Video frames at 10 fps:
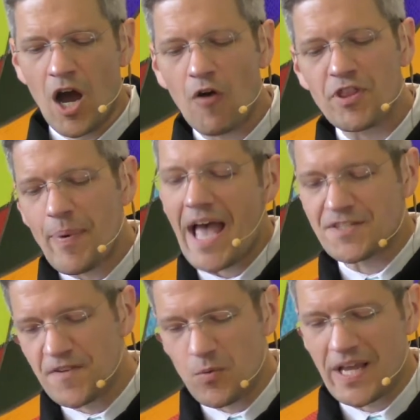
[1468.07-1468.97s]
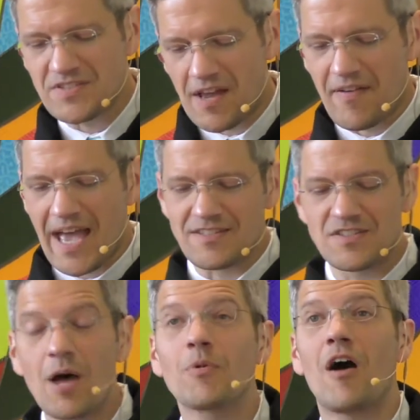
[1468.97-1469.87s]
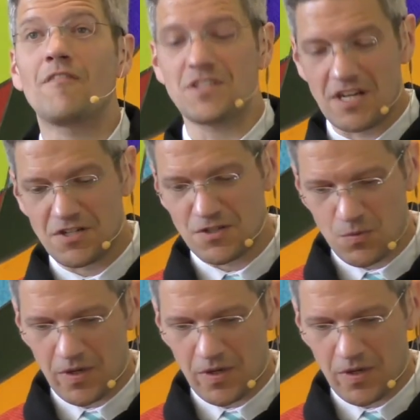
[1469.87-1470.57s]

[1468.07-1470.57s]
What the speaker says: Over the past few weeks, I've had some conversations